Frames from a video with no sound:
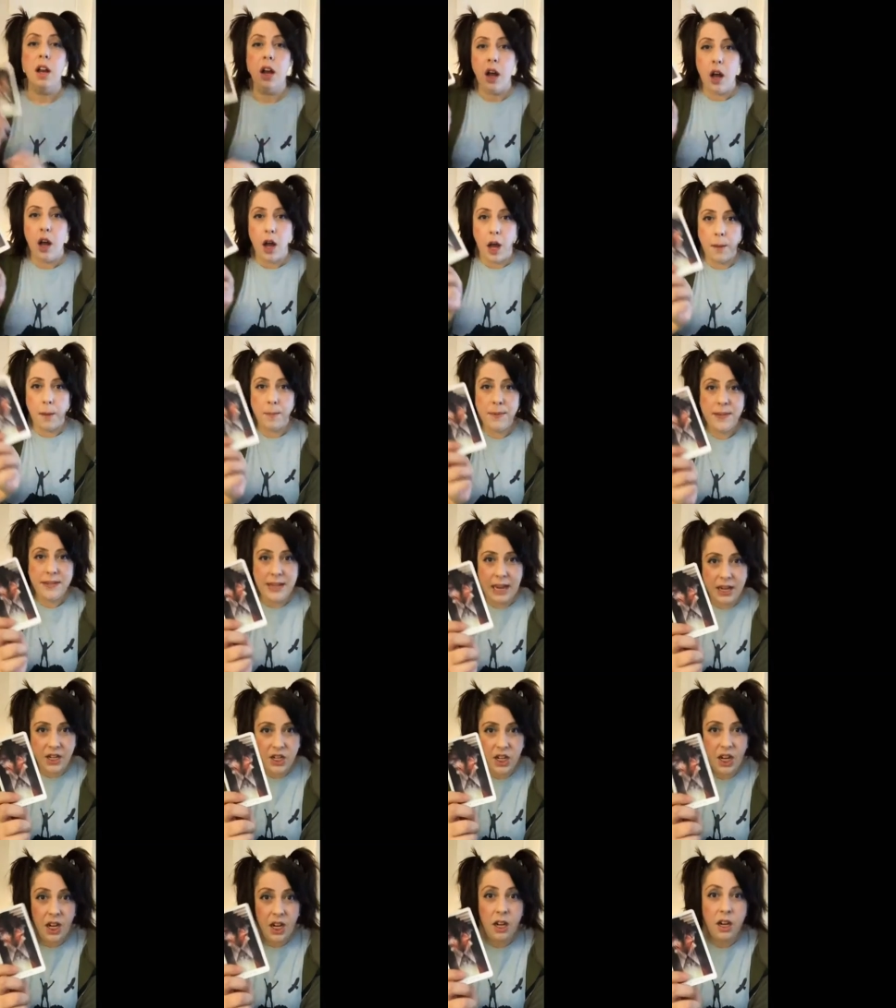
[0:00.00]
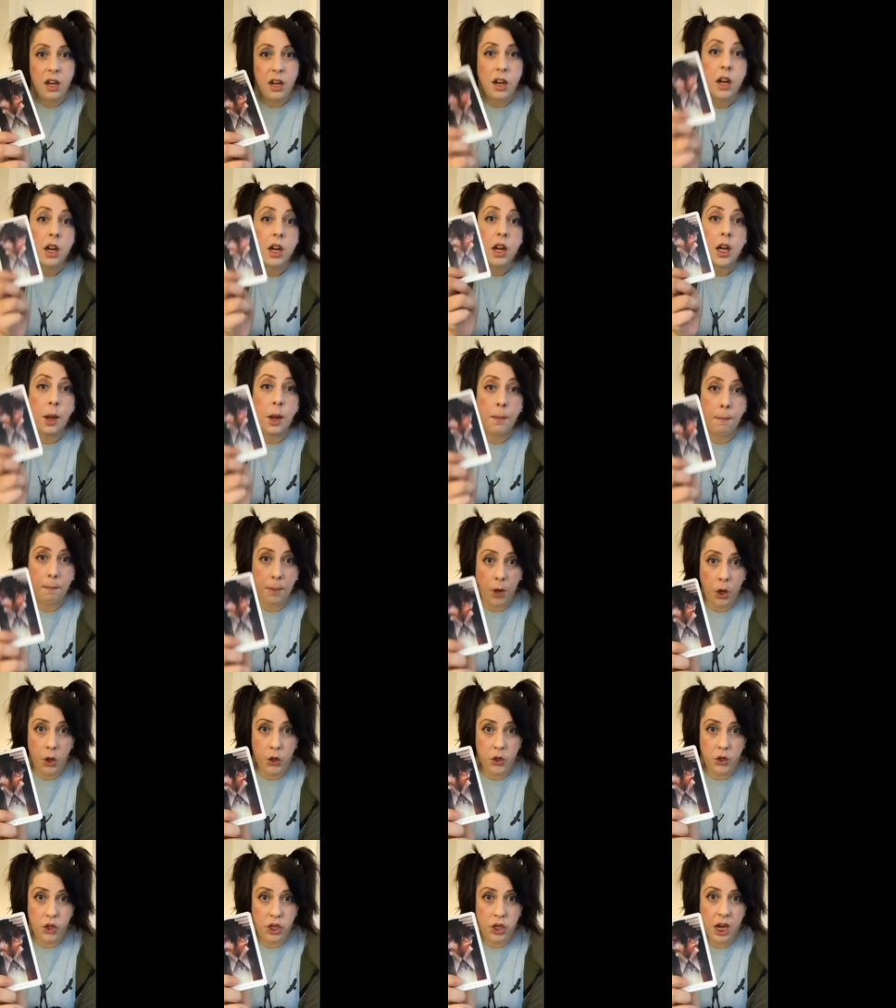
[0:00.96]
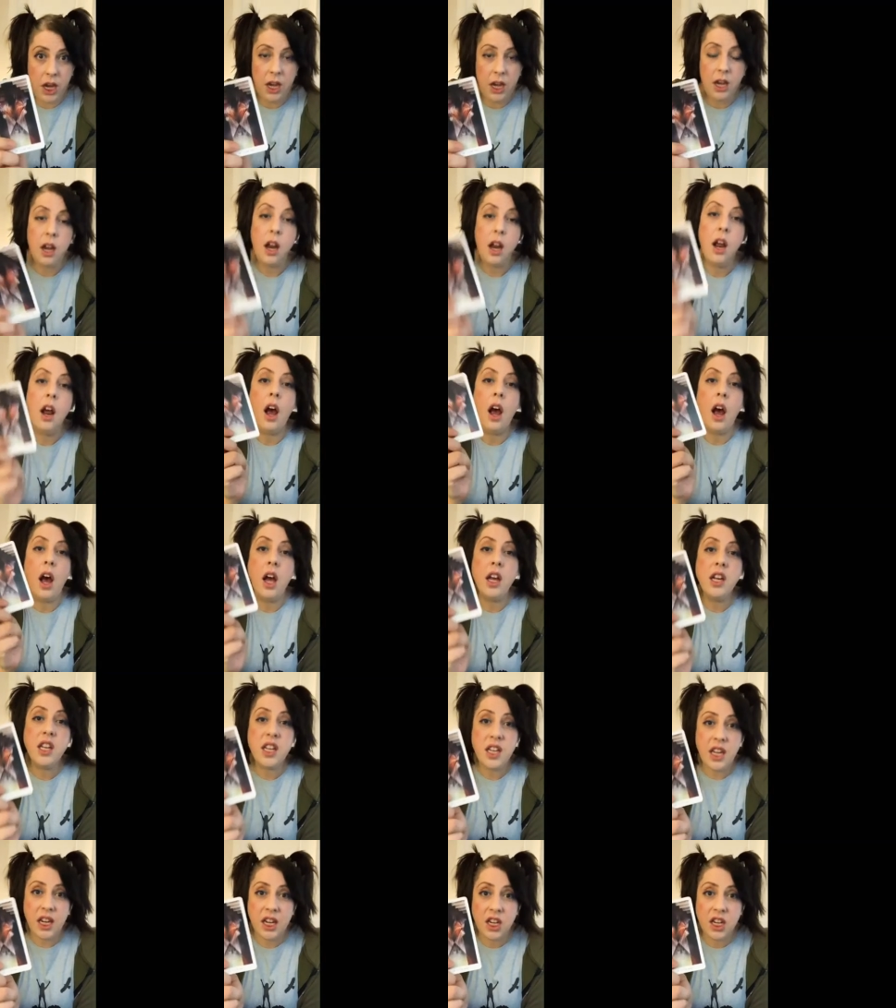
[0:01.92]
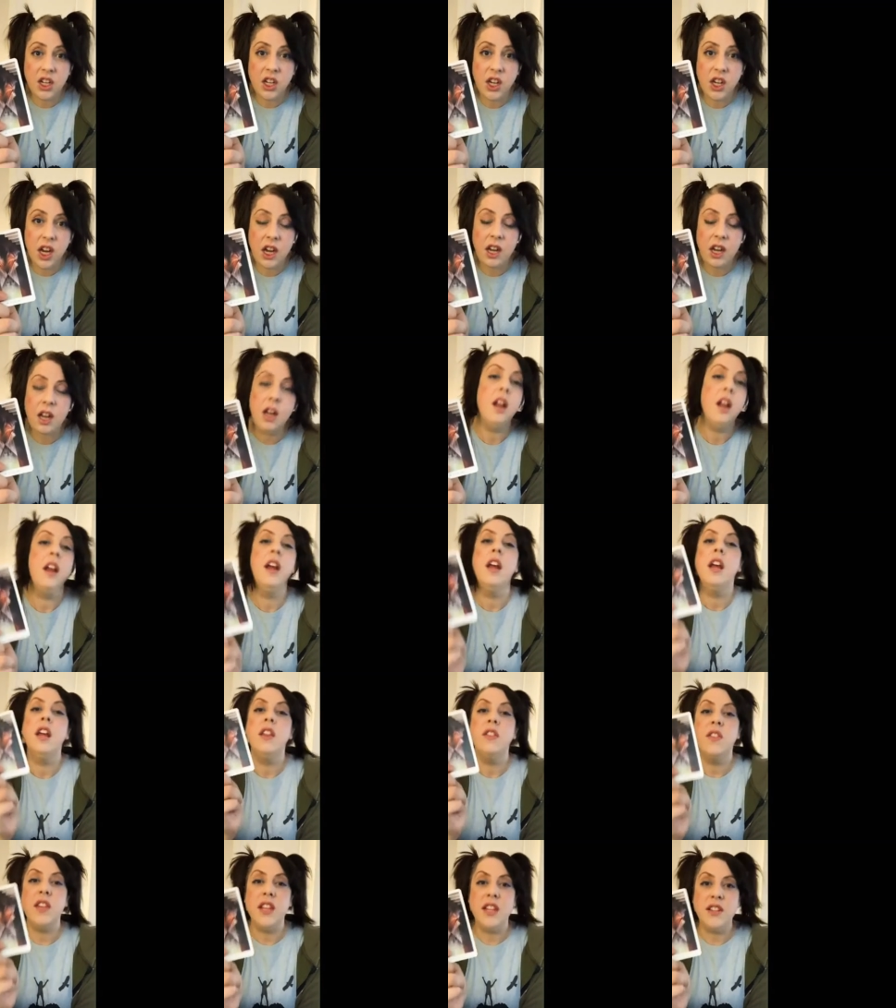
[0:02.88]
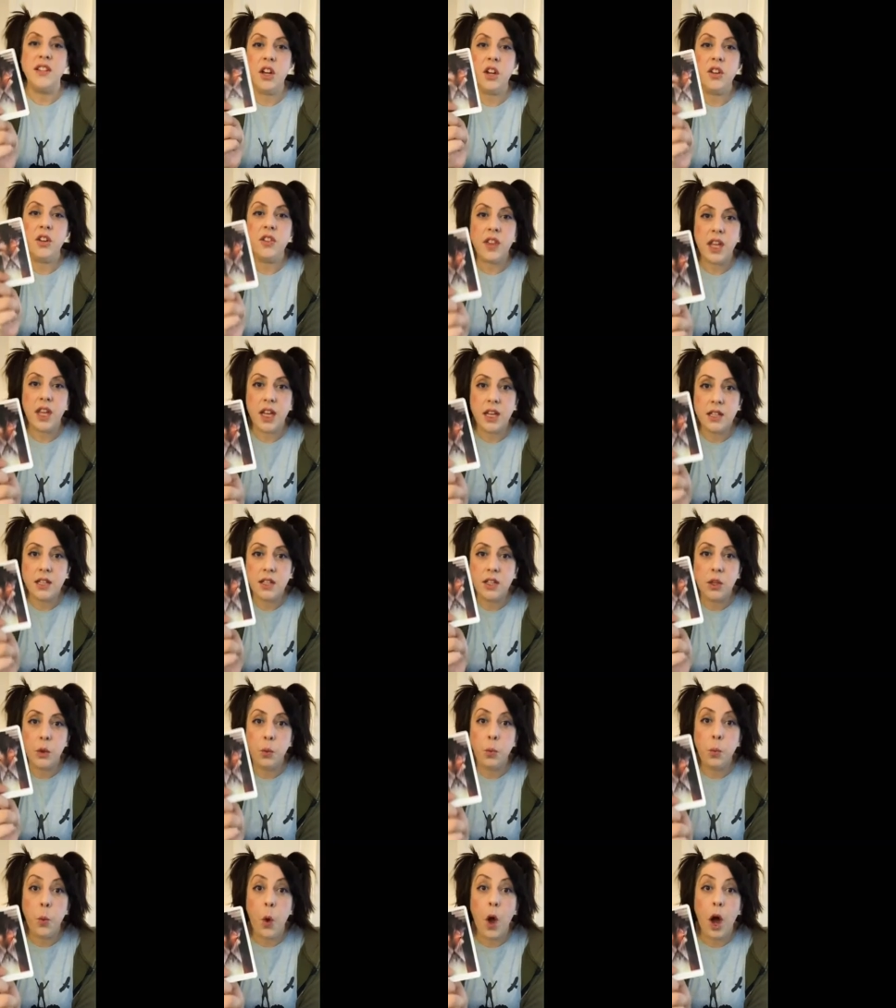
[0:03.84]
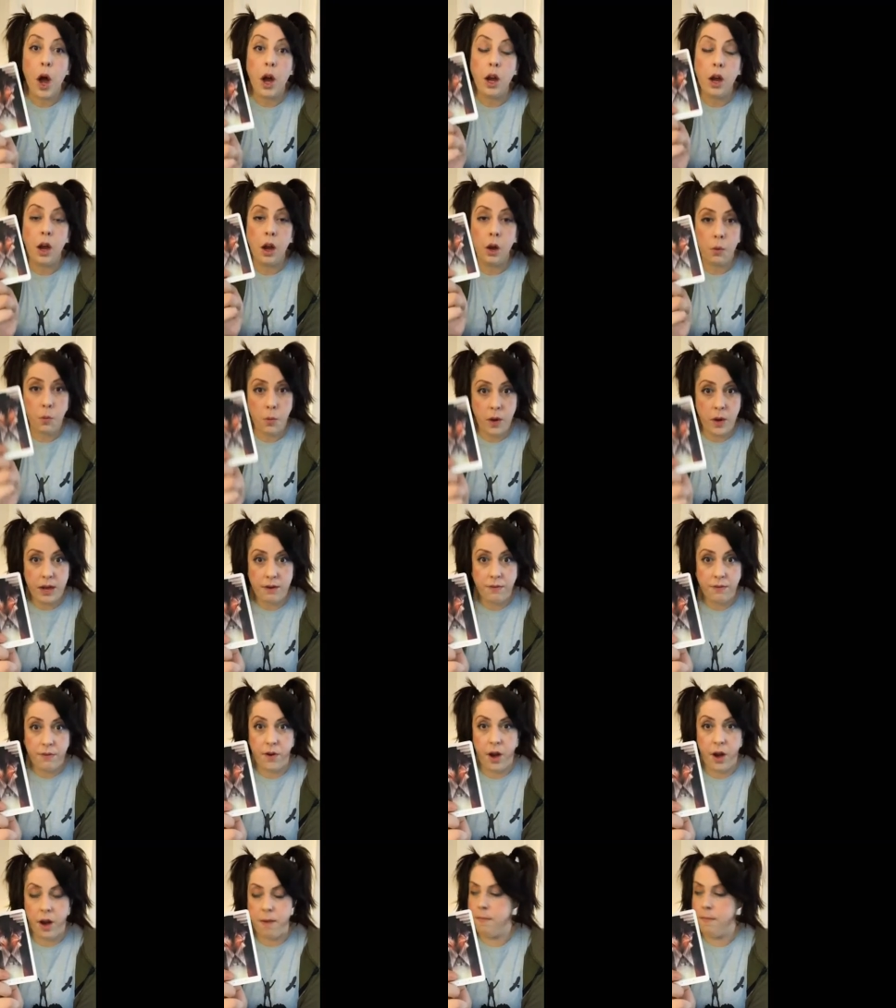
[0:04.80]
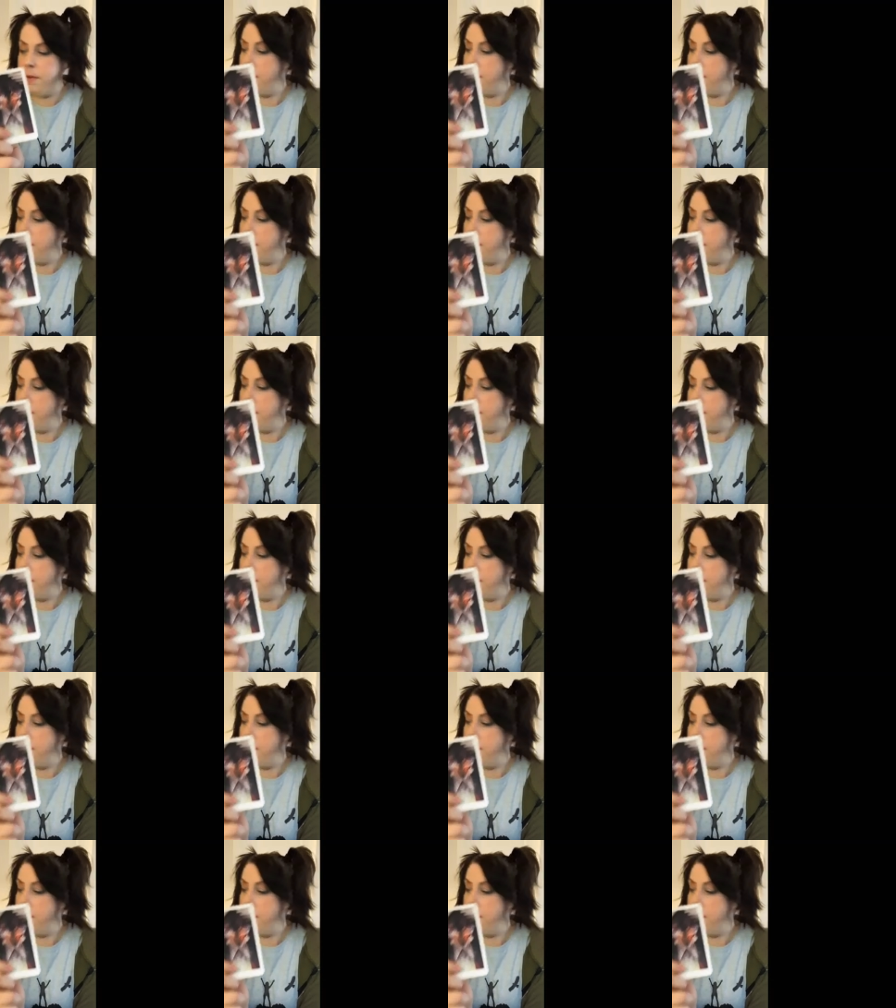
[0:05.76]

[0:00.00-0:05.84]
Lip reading: Obsession, compulsion, addiction, these are things to walk away from.